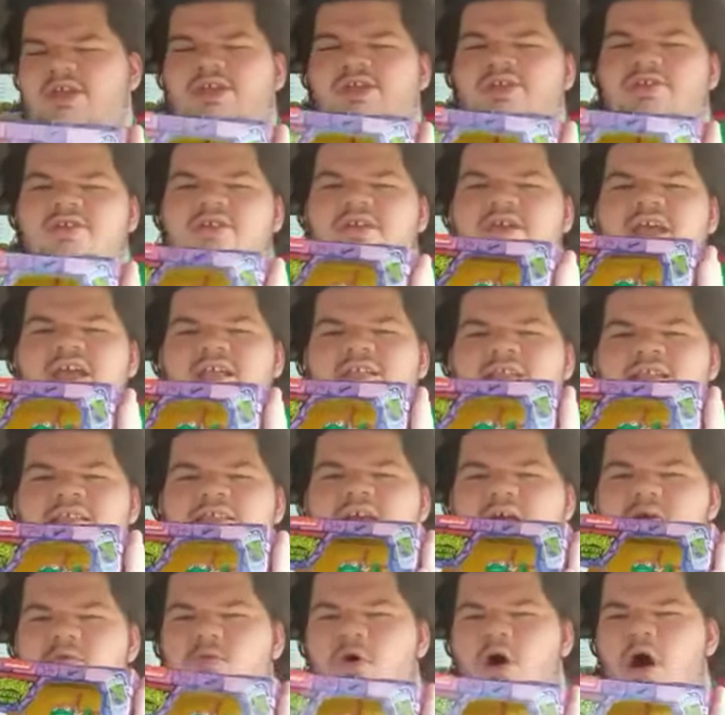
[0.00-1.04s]
you can get
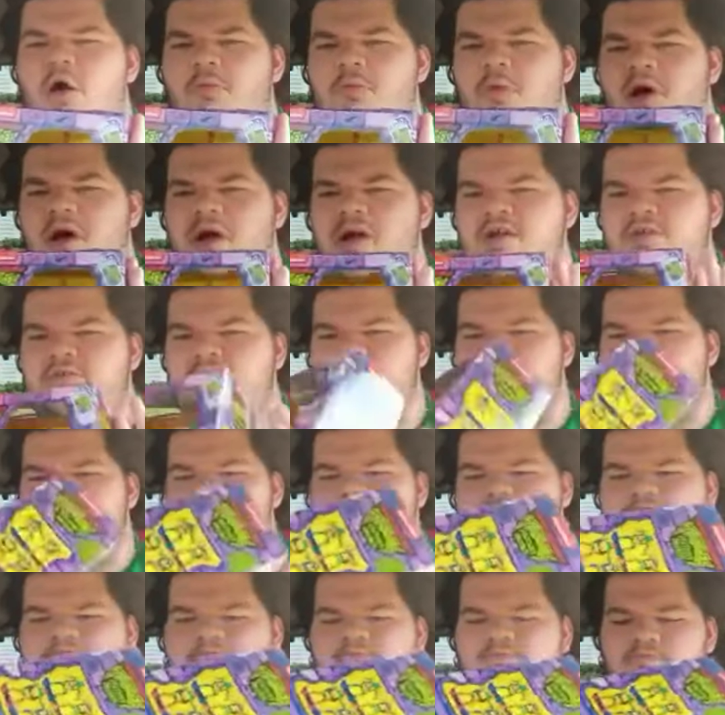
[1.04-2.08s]
this at Walmart,
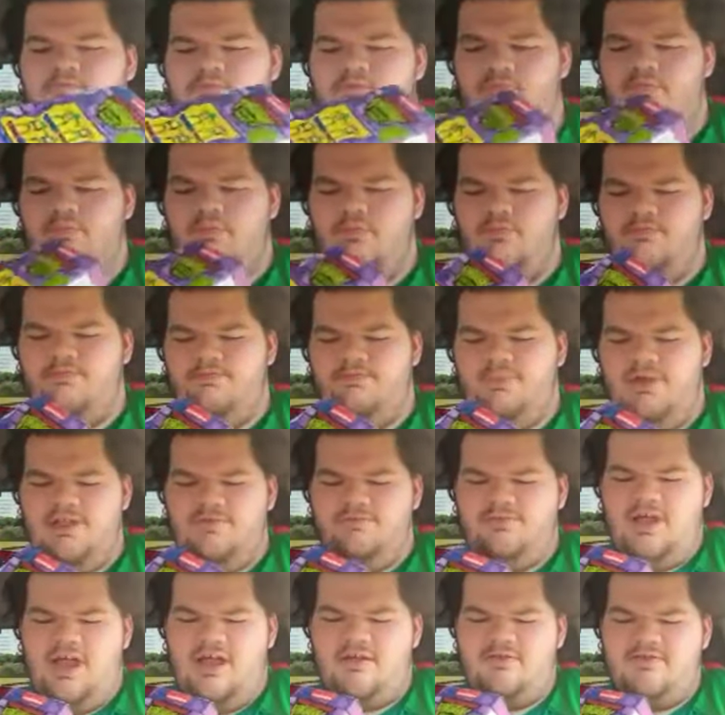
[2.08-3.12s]
but
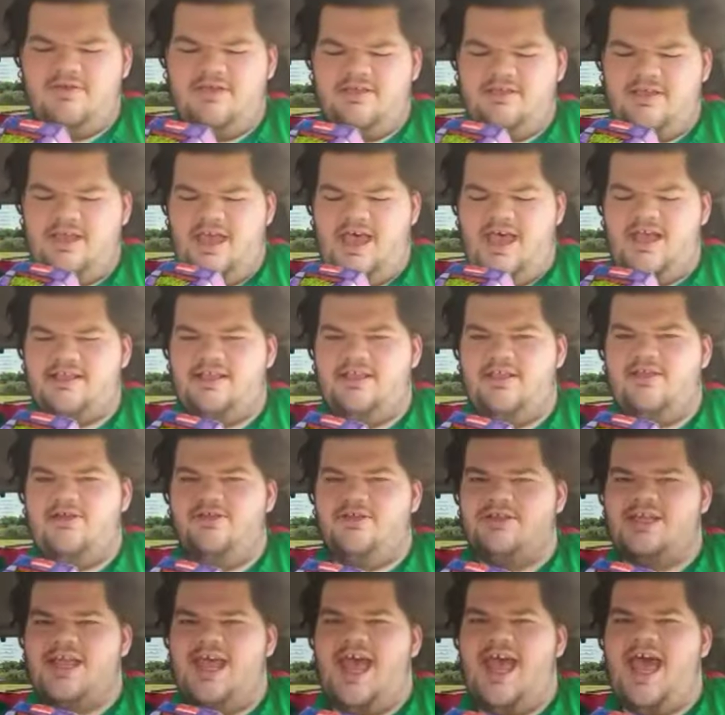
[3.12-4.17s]
the problem is it has a
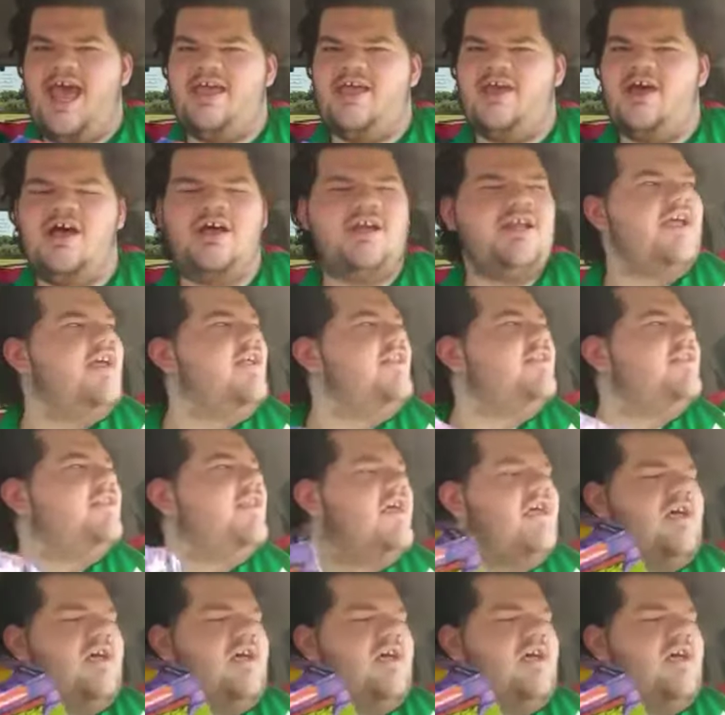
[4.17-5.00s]
little tag on it,